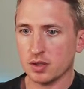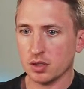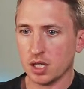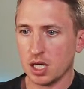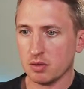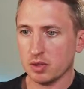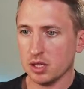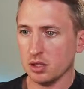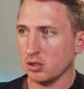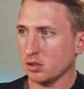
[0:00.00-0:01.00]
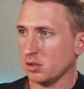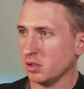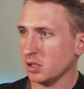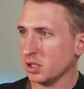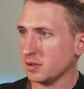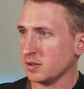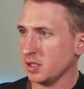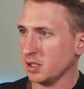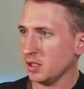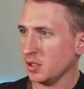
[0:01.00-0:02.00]
So the hot reload, let's
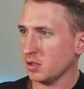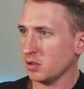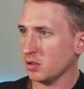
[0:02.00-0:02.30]
see,